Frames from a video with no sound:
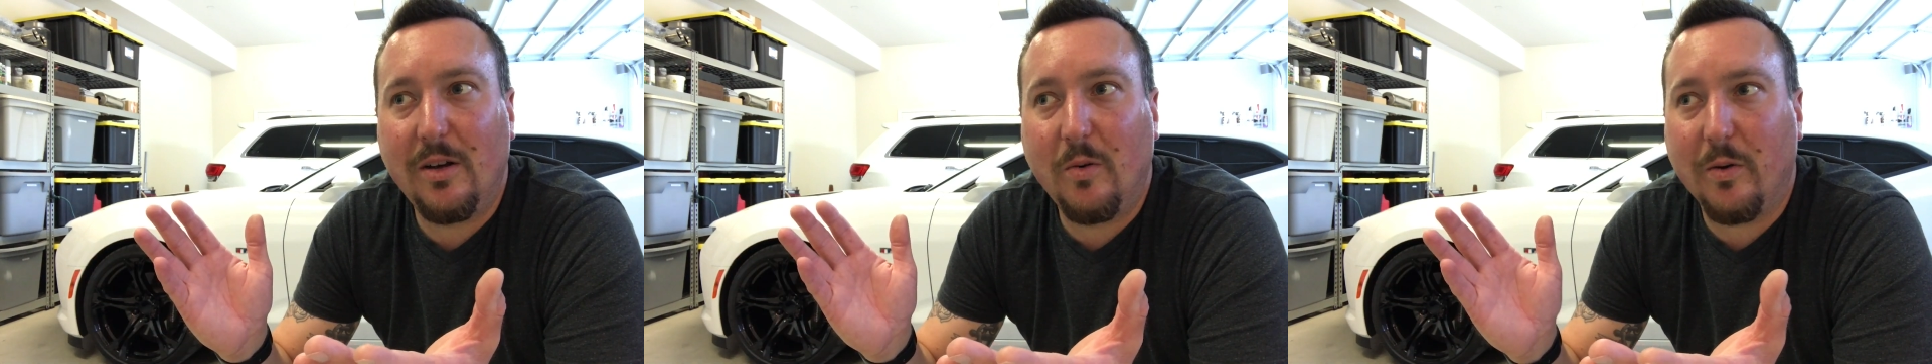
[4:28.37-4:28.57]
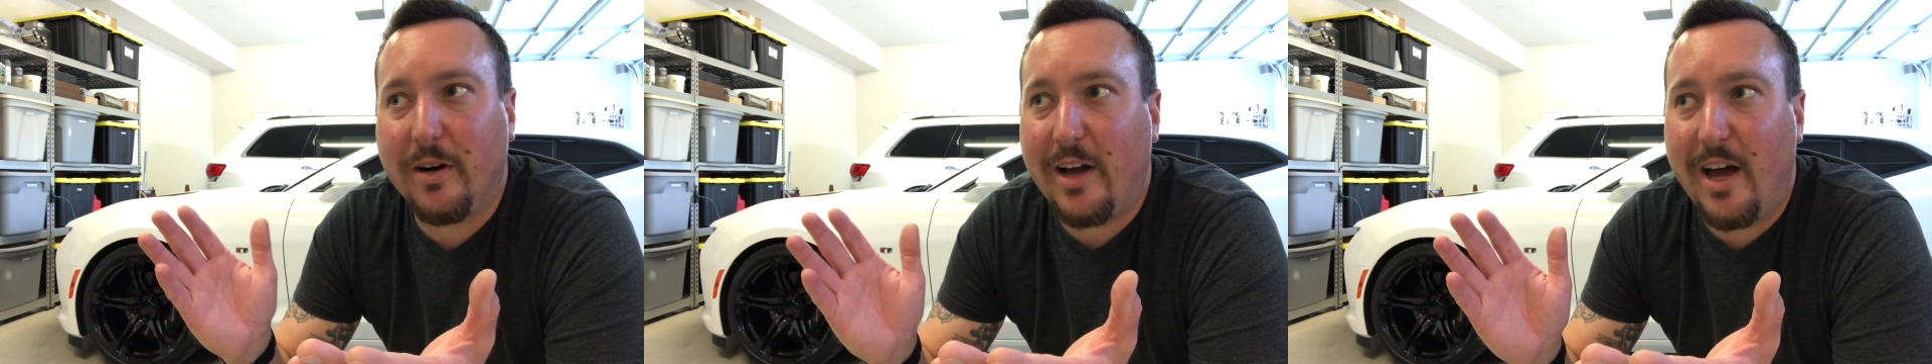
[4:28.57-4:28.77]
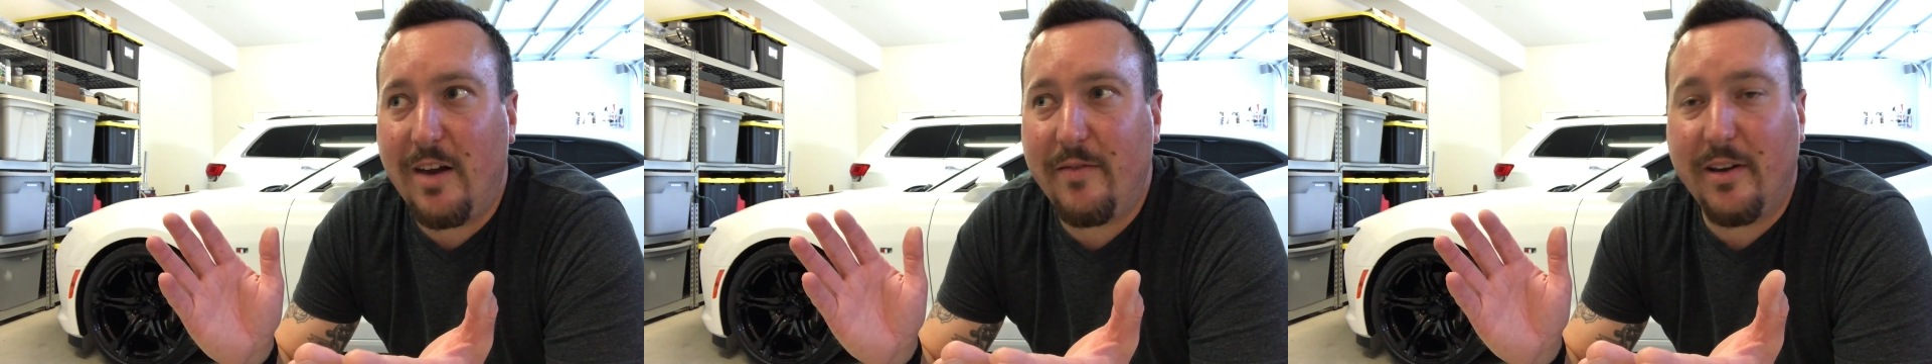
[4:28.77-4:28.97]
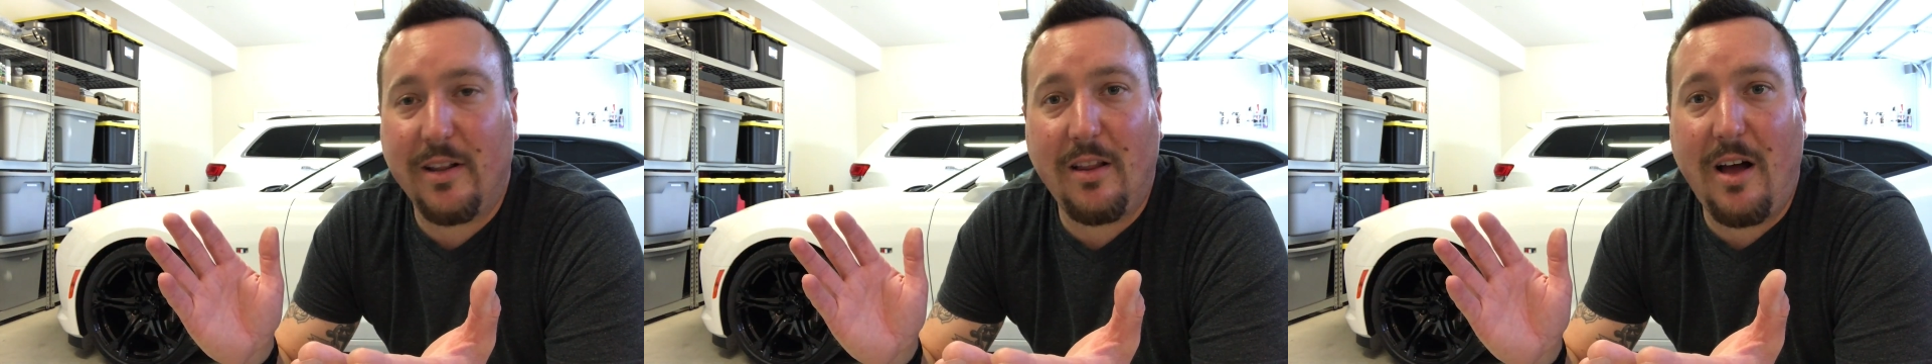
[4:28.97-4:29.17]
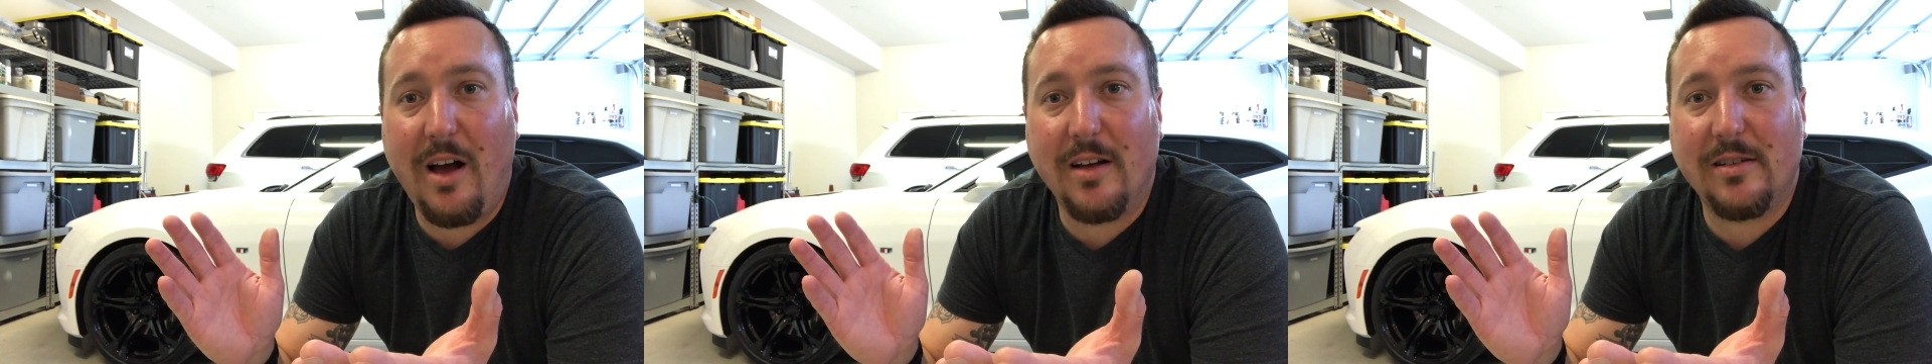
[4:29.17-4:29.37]
we're kind of at a
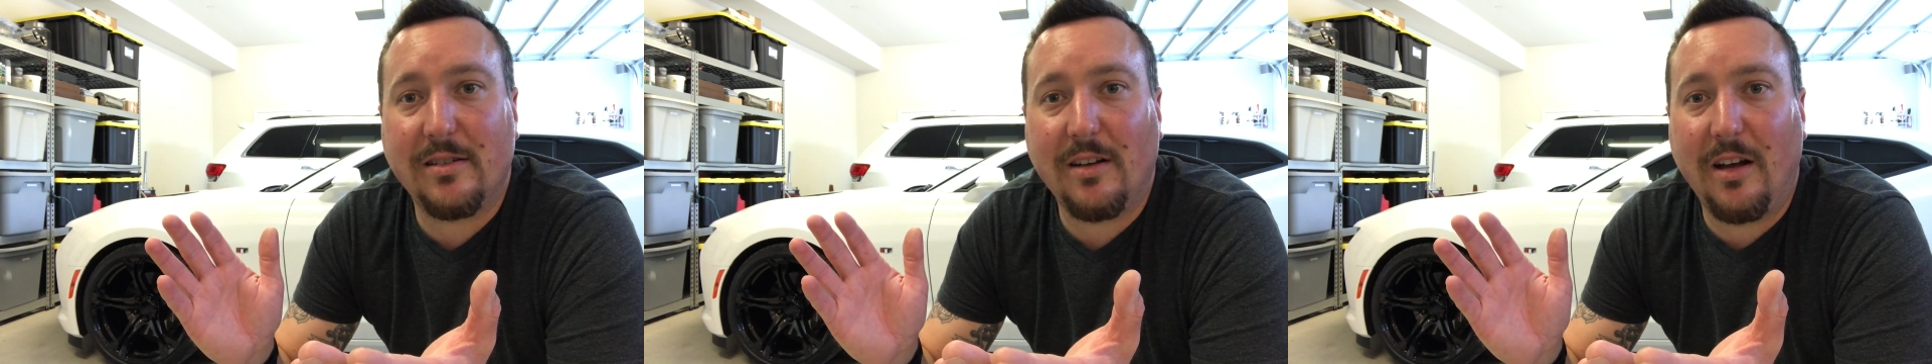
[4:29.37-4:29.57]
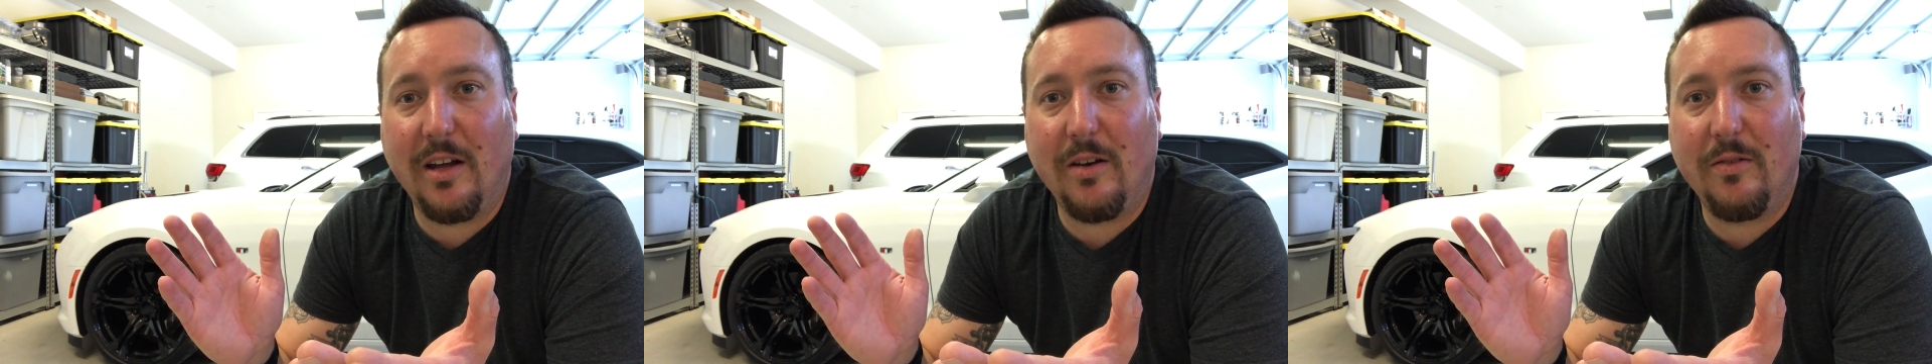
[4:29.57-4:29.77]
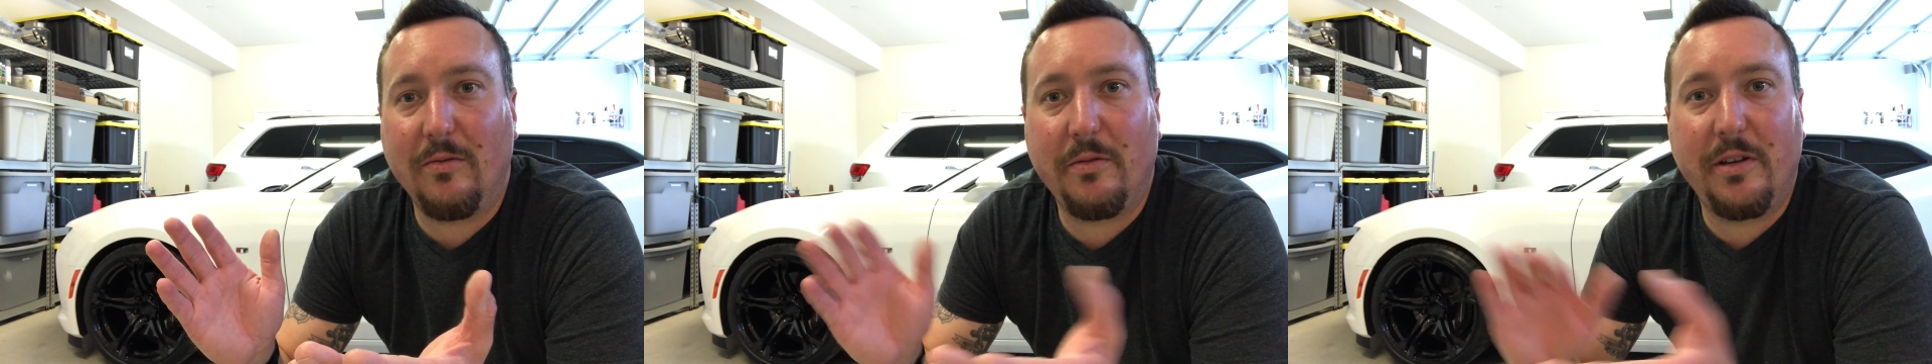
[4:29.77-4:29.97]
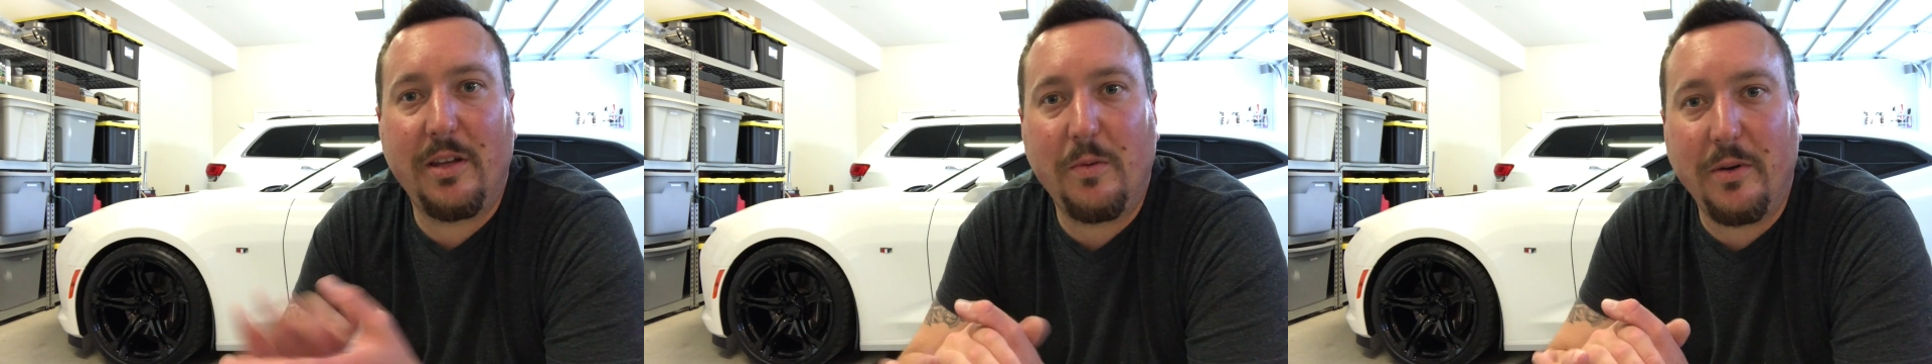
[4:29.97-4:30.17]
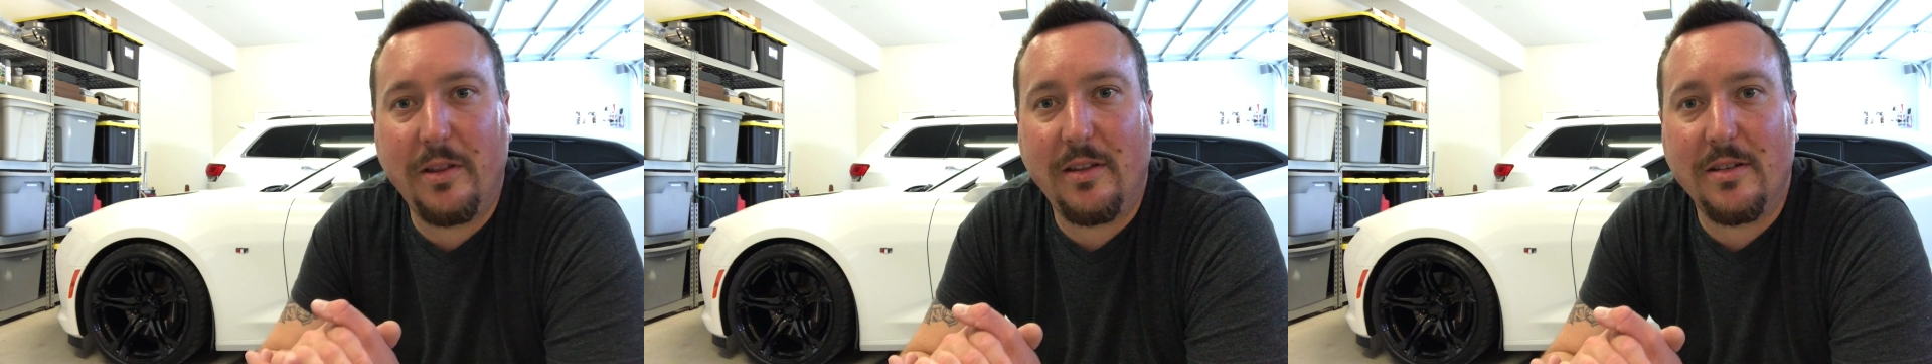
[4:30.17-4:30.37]
loss on
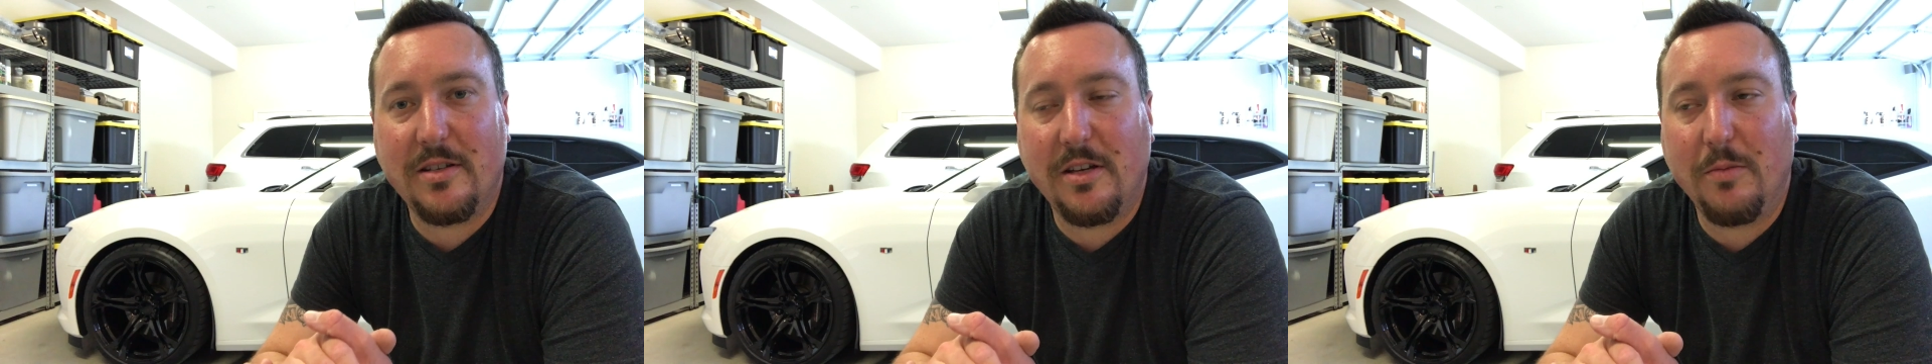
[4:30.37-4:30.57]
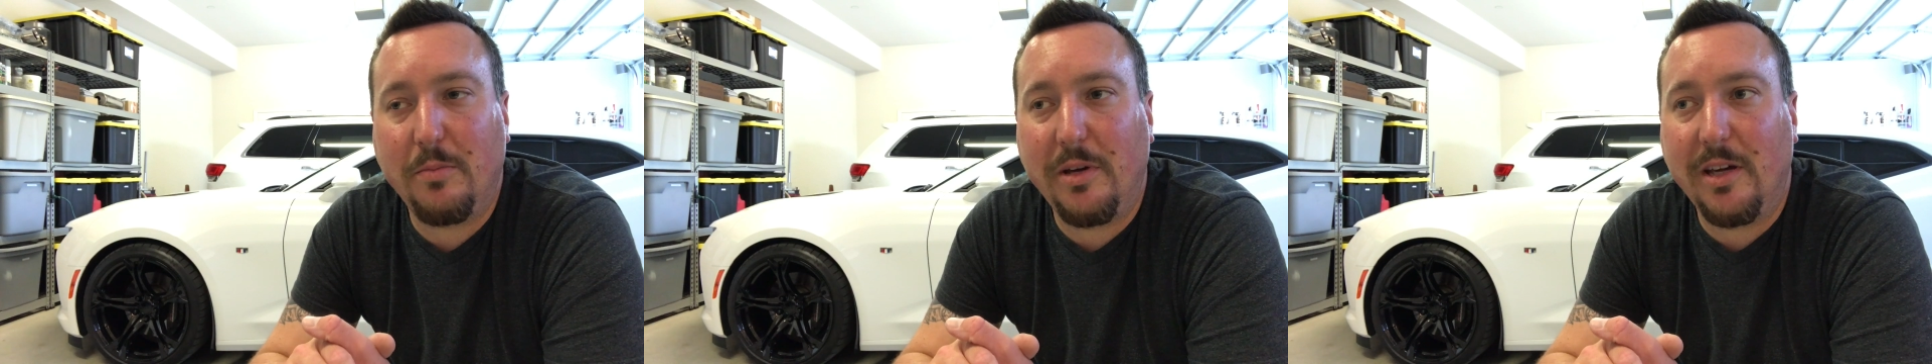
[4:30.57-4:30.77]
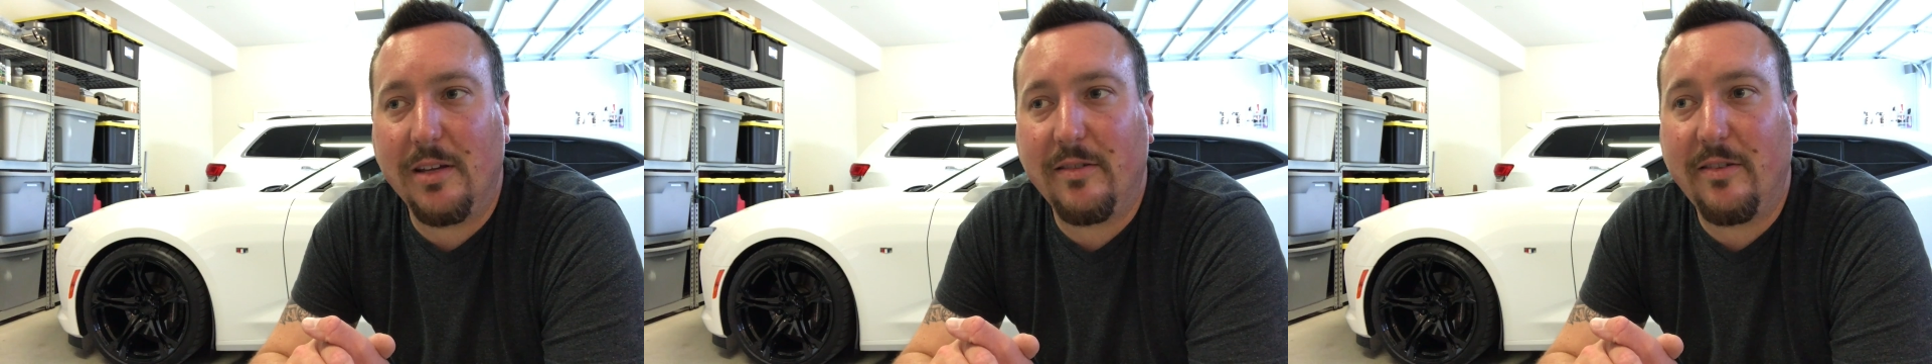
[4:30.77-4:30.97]
really what this could be.